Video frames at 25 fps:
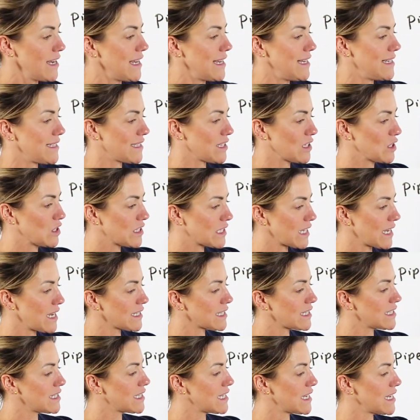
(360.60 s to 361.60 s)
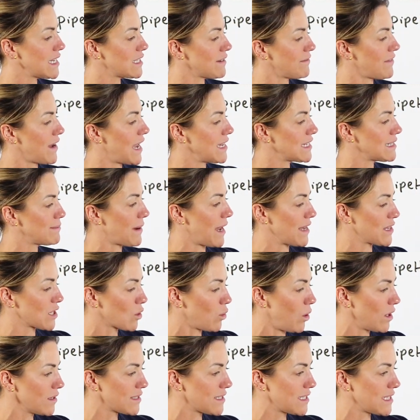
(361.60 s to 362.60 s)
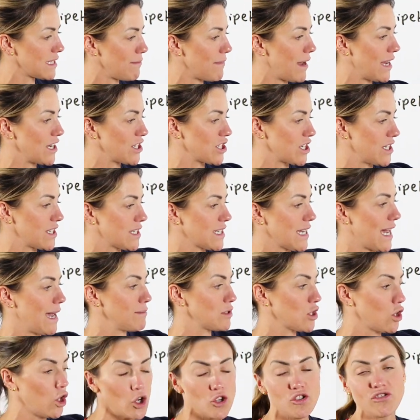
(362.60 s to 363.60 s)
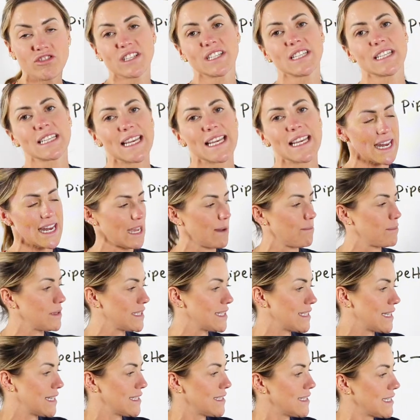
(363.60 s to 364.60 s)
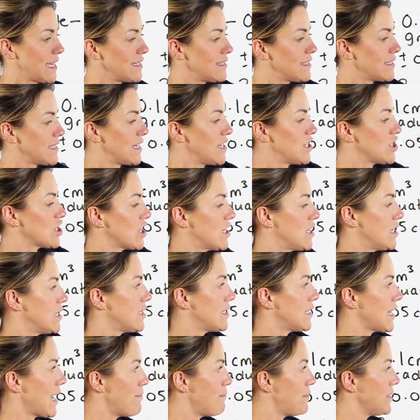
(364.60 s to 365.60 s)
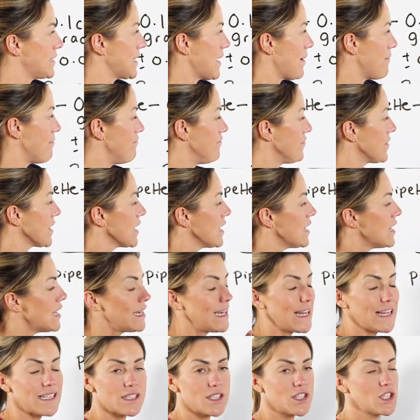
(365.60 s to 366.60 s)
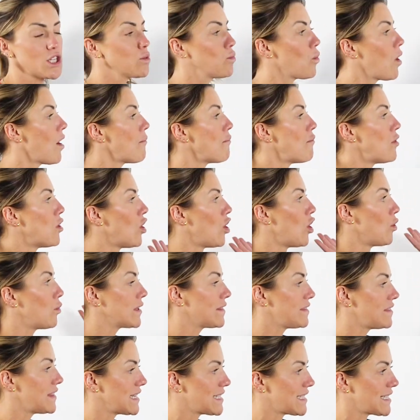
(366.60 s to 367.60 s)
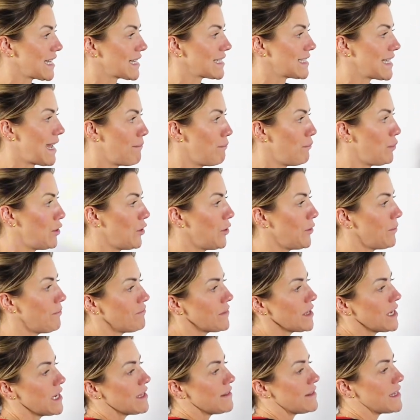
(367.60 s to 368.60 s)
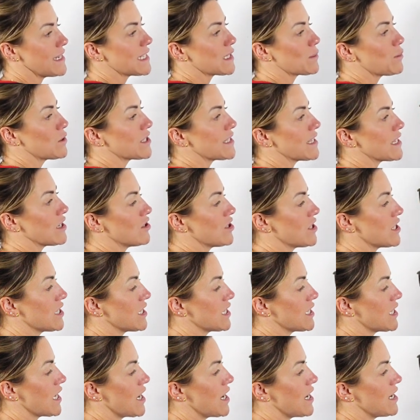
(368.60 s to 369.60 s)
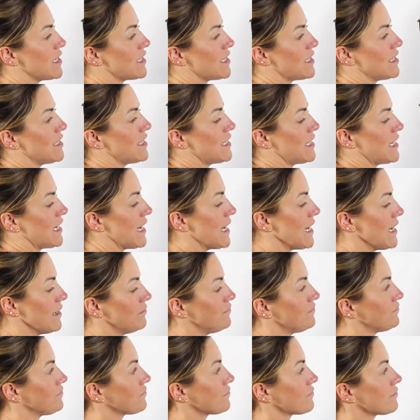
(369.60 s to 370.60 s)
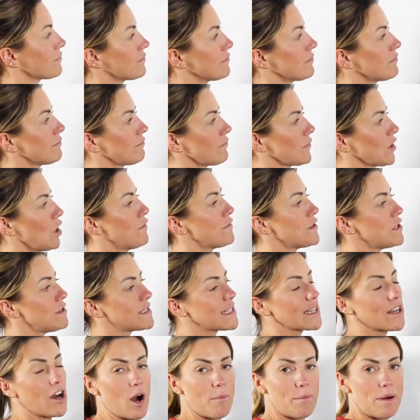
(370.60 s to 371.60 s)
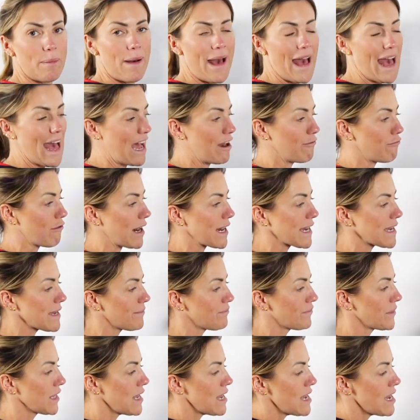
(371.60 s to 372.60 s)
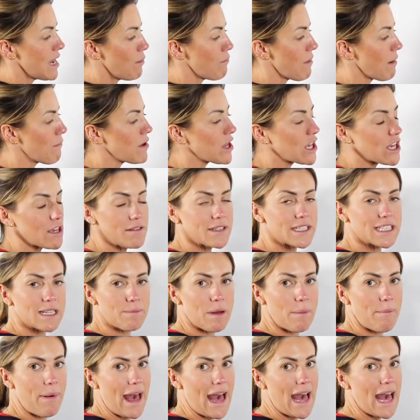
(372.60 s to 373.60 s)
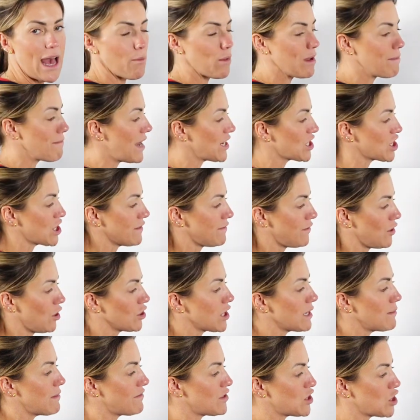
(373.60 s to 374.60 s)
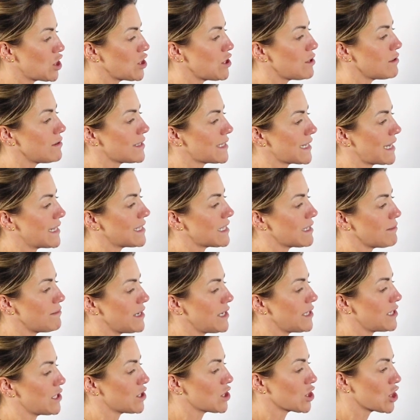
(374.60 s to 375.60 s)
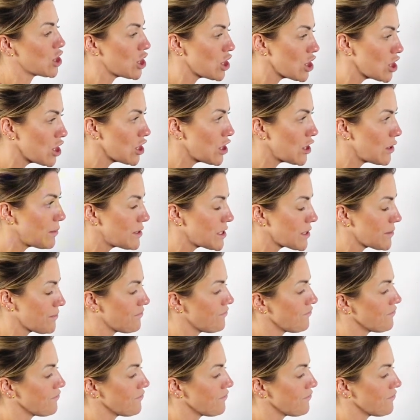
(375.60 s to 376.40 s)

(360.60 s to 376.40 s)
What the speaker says: It's the uncertainty divided by the quantity measured times 100 to it a percentage, 10%. Let's do one more with this example. This was the uncertainty of using our pipette, right? And when we used the pipette, we measured a volume of 2 centimetres cubed.